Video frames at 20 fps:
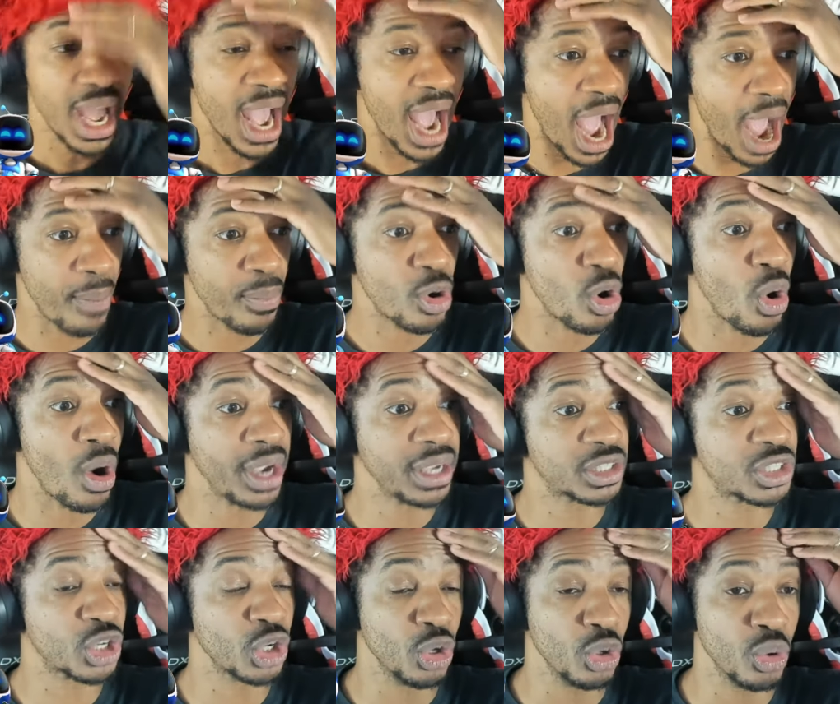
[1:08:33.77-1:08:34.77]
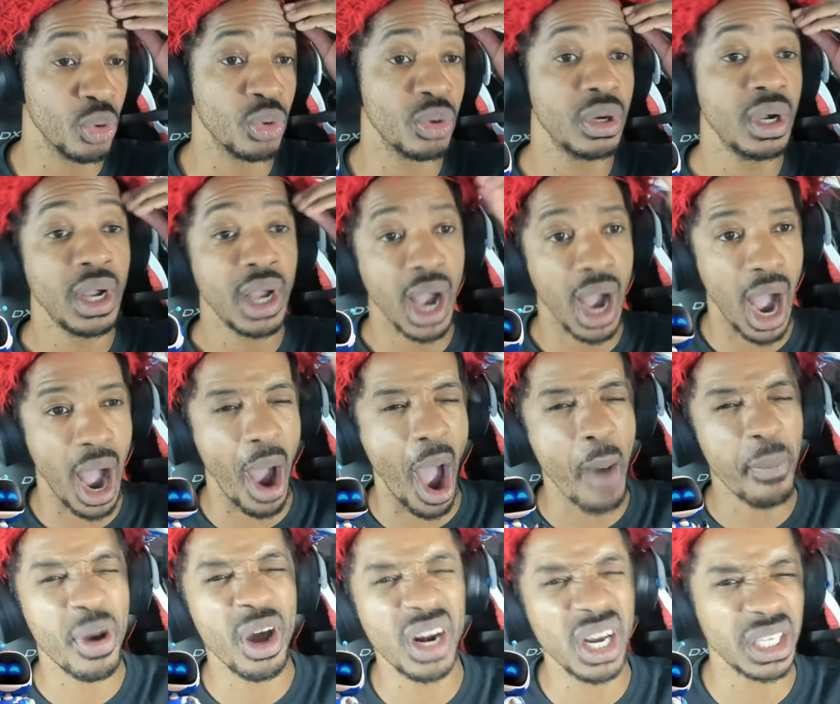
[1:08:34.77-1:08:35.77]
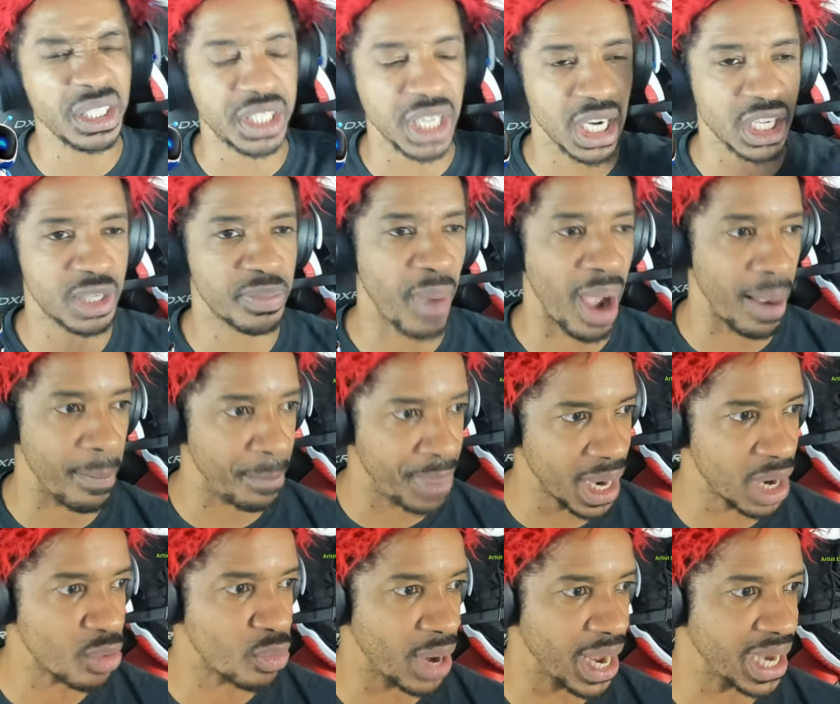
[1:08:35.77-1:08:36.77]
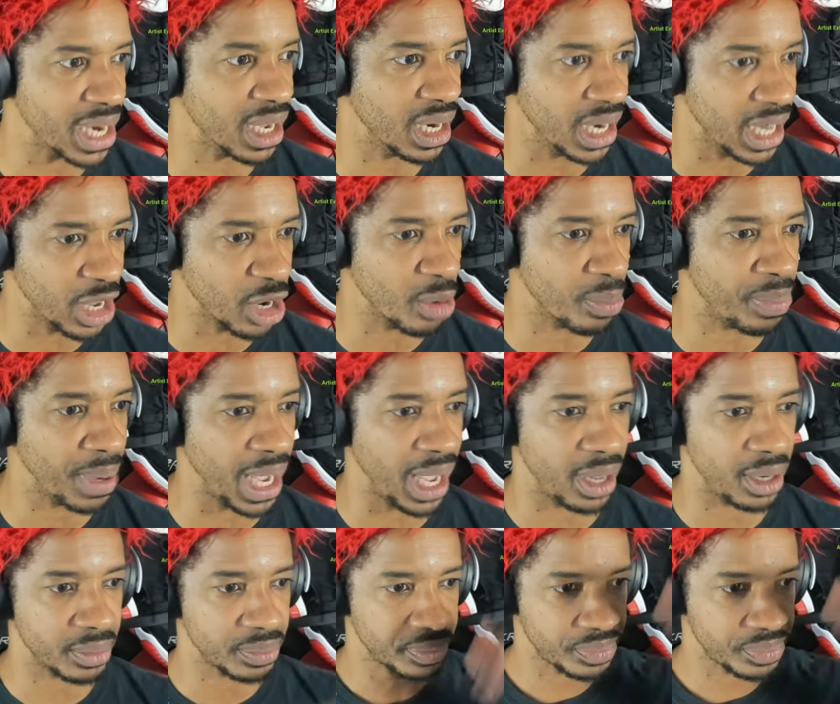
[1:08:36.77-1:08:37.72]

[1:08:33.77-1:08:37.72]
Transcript: I'm going to I'm going to adjust my bit rate a little bit.